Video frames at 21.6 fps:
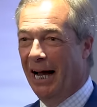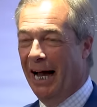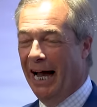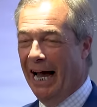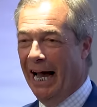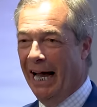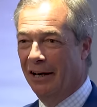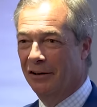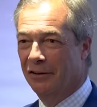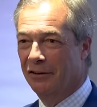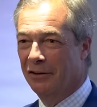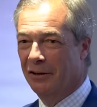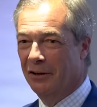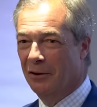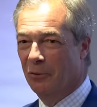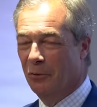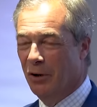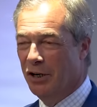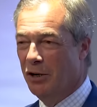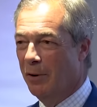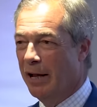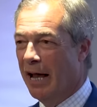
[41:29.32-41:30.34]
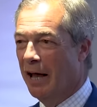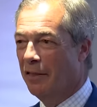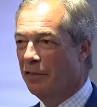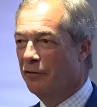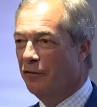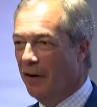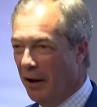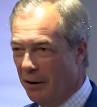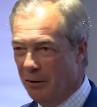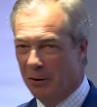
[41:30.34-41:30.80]
and when you get
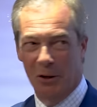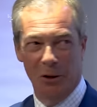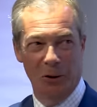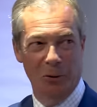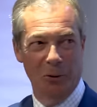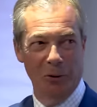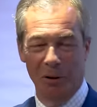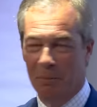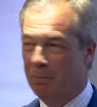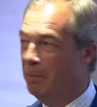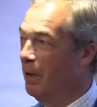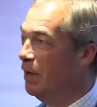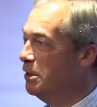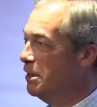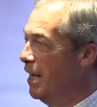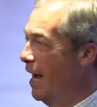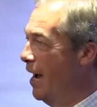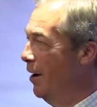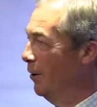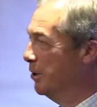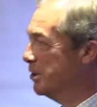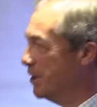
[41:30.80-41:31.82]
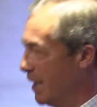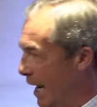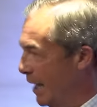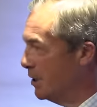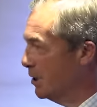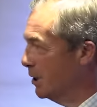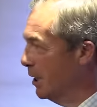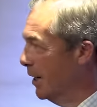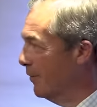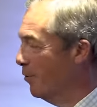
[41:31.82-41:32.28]
the phone call at midday on a
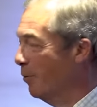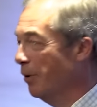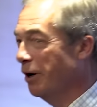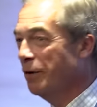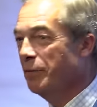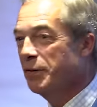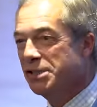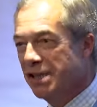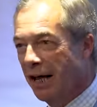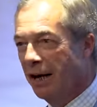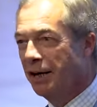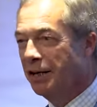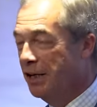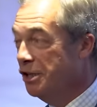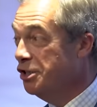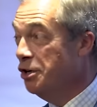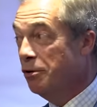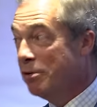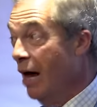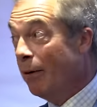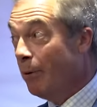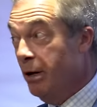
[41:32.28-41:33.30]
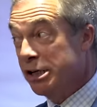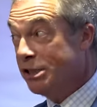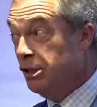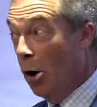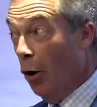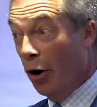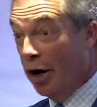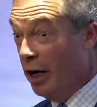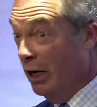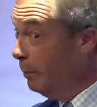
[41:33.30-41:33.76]
Saturday from one of the Sundays, you know it's
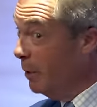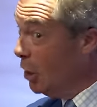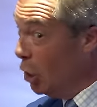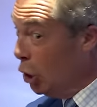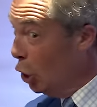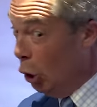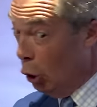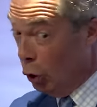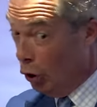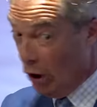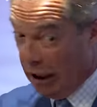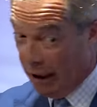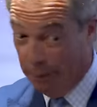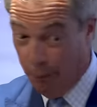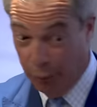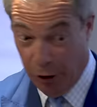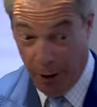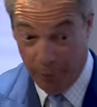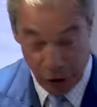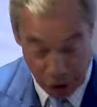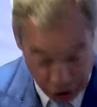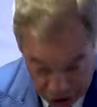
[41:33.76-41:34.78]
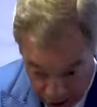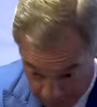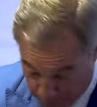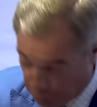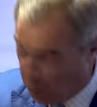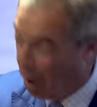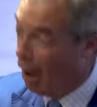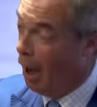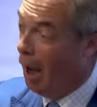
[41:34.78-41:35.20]
not going to be good, I can promise you.